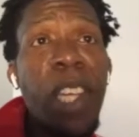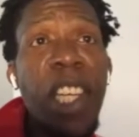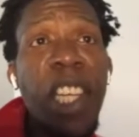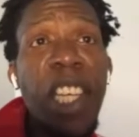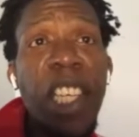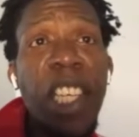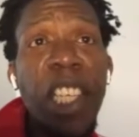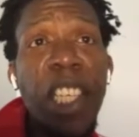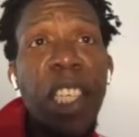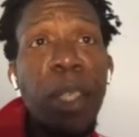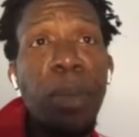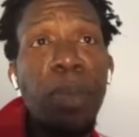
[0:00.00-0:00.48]
right
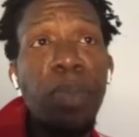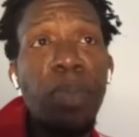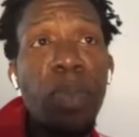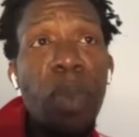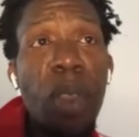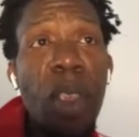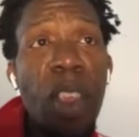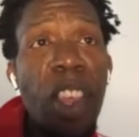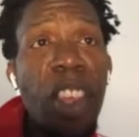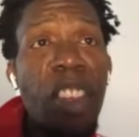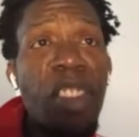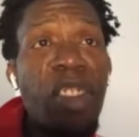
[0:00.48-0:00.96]
I
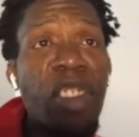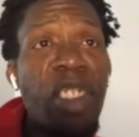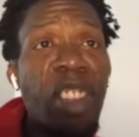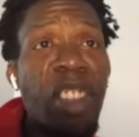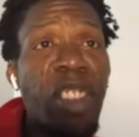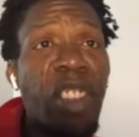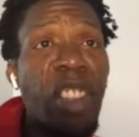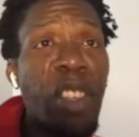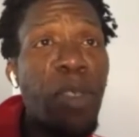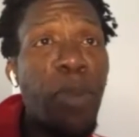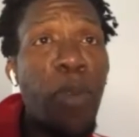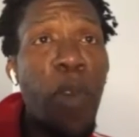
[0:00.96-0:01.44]
am. You
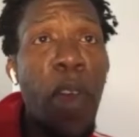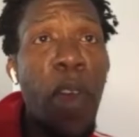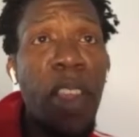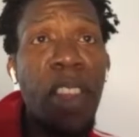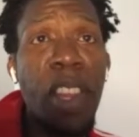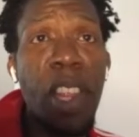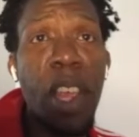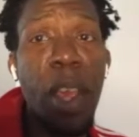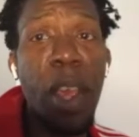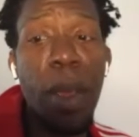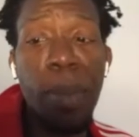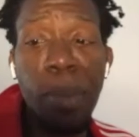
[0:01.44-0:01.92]
just look
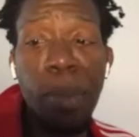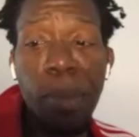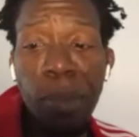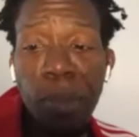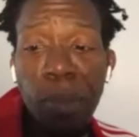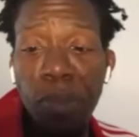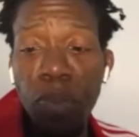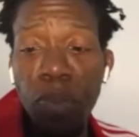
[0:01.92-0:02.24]
fucked up.